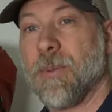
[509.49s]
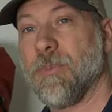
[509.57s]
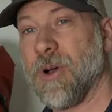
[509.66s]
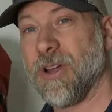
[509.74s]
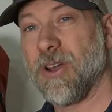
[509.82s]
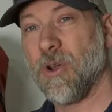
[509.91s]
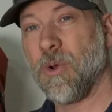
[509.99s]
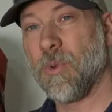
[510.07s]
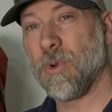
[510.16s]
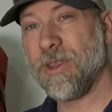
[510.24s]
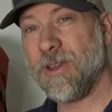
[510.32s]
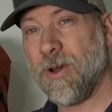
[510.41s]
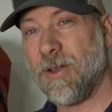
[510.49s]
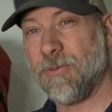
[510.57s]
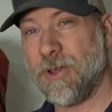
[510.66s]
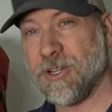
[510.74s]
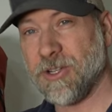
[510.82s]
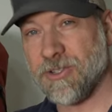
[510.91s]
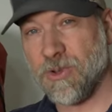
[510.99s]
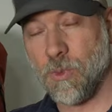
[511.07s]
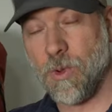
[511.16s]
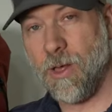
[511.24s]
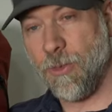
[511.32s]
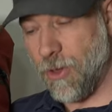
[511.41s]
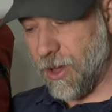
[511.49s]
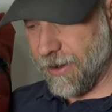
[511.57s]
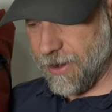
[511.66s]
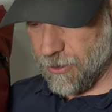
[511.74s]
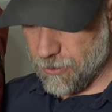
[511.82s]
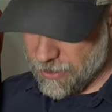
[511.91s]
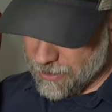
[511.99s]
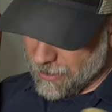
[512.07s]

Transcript: But really great features, well thought out,